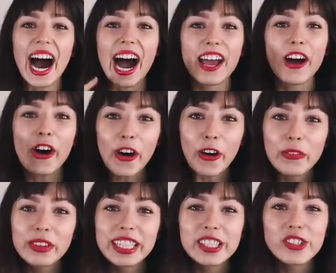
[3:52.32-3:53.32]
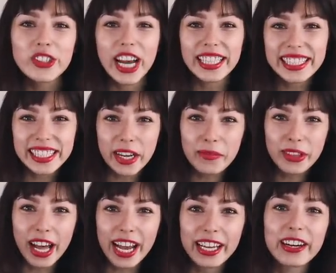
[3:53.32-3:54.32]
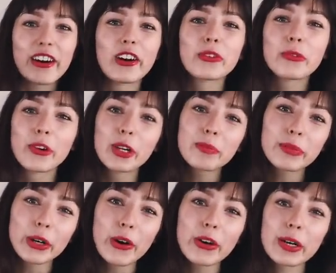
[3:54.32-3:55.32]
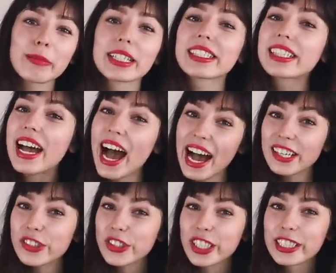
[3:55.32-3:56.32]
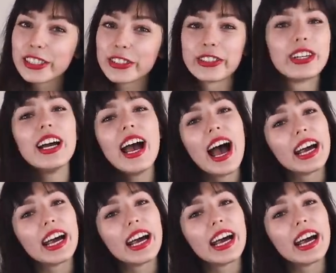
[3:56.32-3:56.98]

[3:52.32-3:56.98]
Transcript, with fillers: I hope this sheds some light on what programmers actually do.